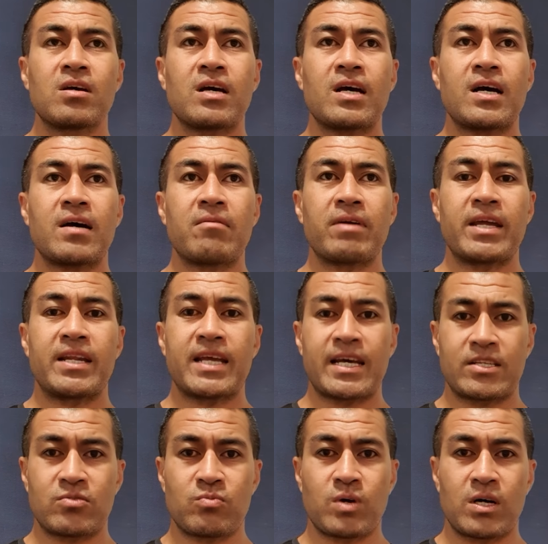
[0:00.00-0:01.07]
and
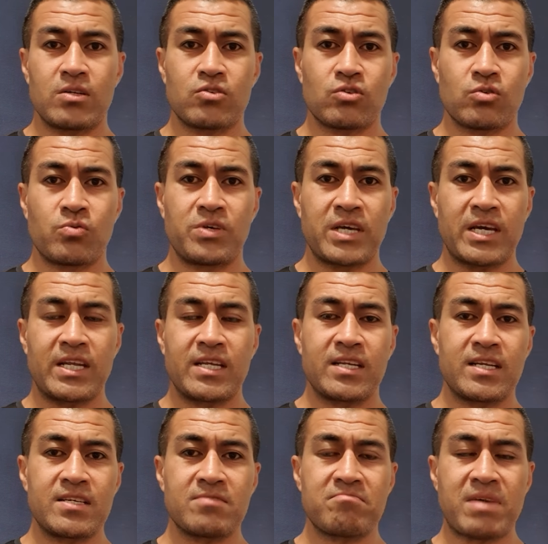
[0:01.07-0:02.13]
that's what creating
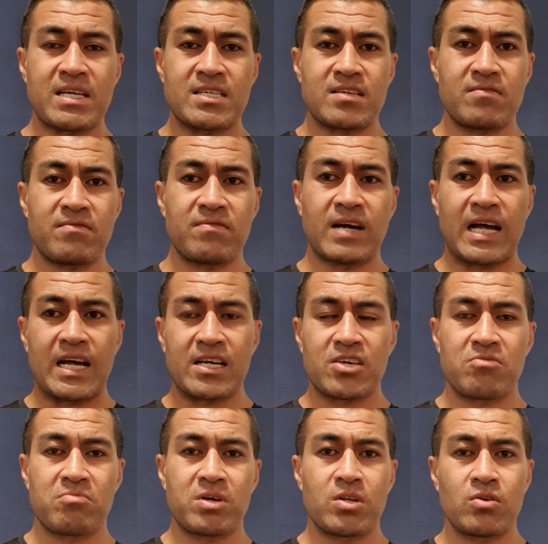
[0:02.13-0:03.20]
this massive
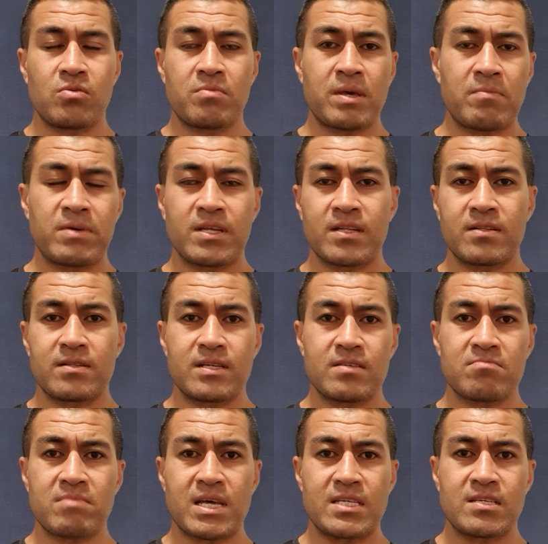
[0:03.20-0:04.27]
argument, or maybe
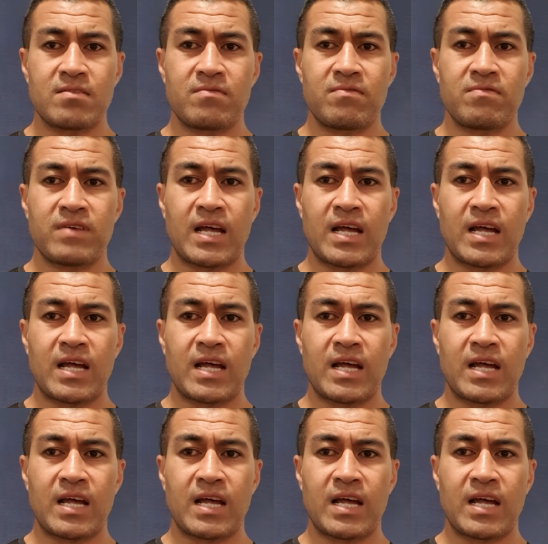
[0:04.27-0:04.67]
this massive